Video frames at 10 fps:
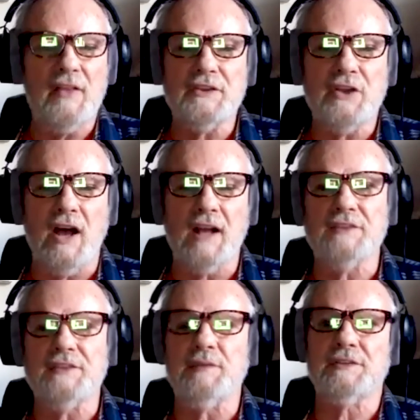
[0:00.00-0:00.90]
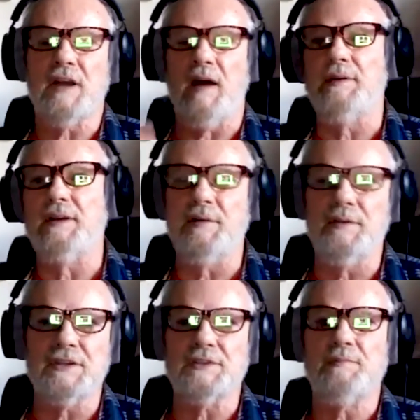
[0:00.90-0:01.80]
the dock as he was coming in
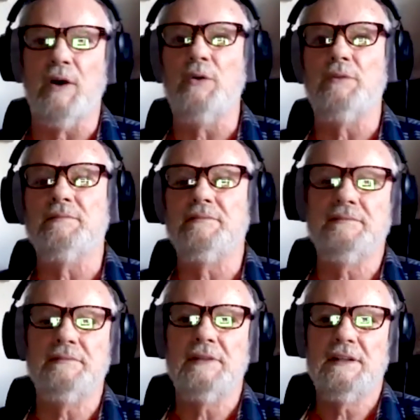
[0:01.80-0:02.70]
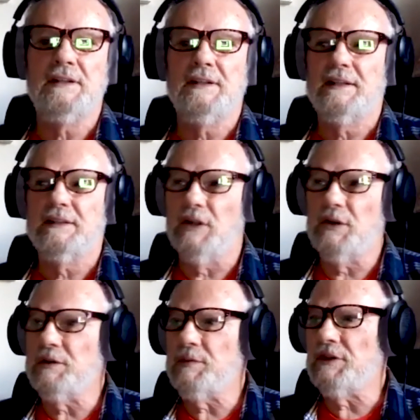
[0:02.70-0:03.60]
with his boat
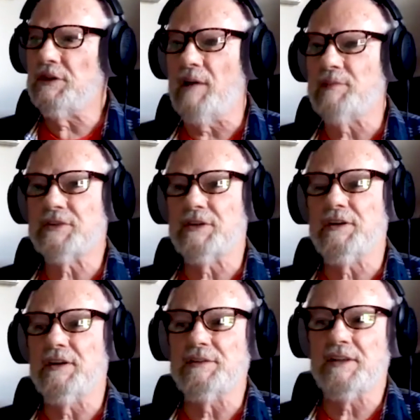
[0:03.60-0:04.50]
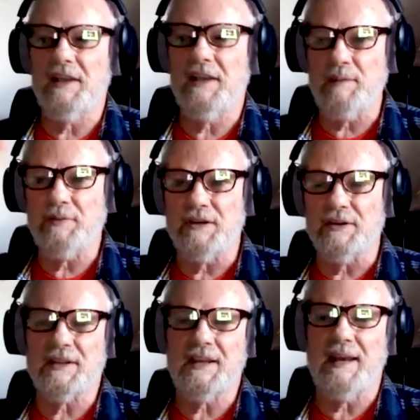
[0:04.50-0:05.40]
loaded with lobster. And I was like, hey,
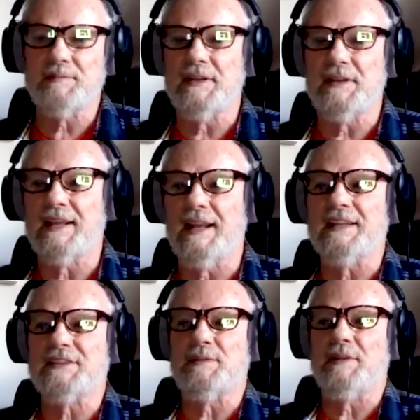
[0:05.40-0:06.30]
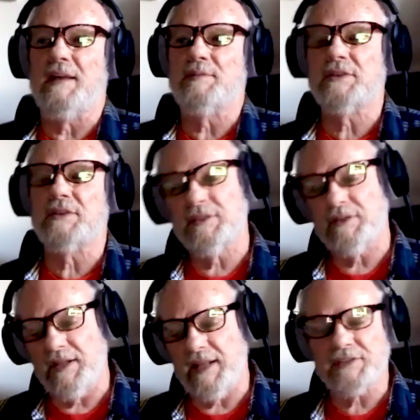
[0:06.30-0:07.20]
Peter, the captain, like, can I get some lobsters?
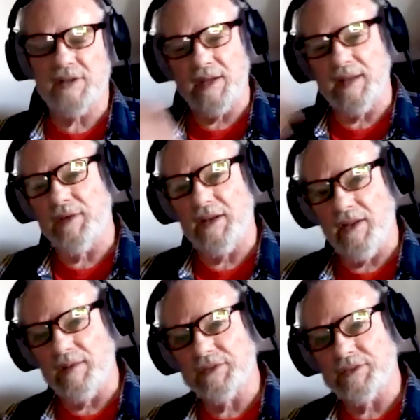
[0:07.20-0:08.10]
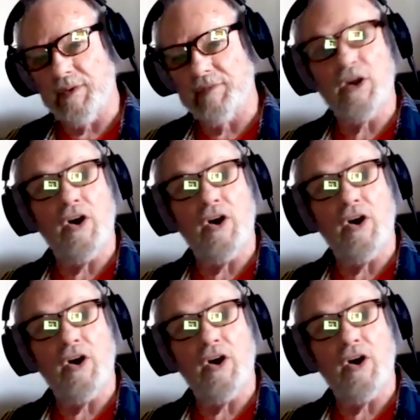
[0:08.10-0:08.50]
So that's how I get my lobsters. We have a